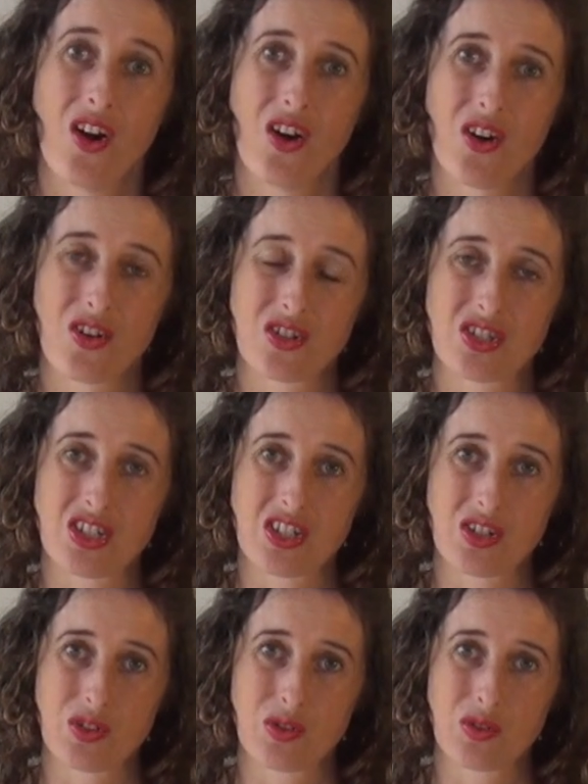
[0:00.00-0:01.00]

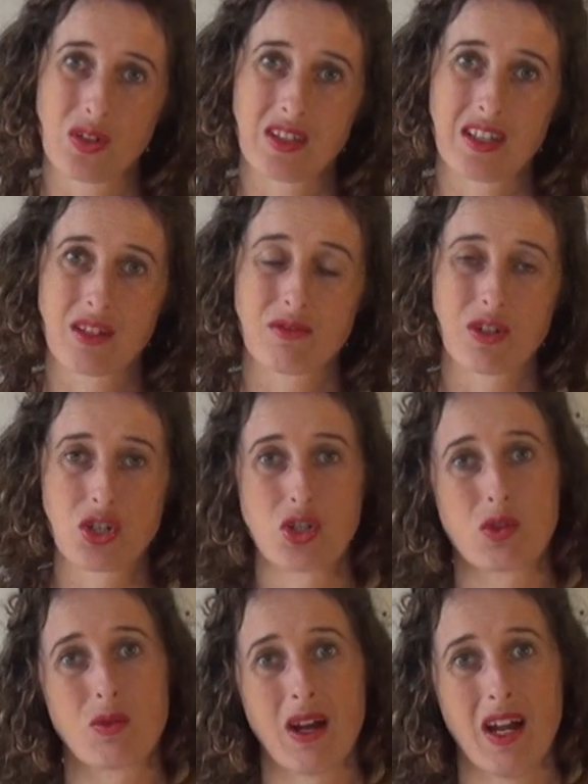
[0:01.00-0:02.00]
onto the
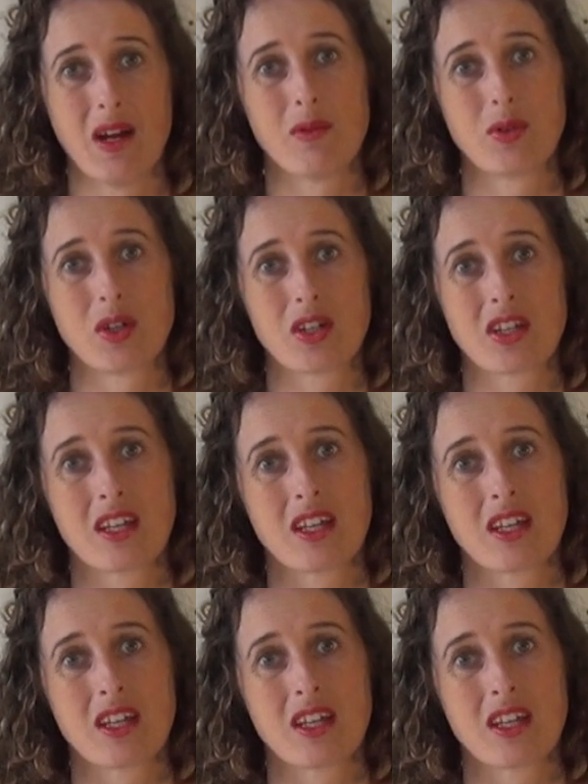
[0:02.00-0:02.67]
original artwork.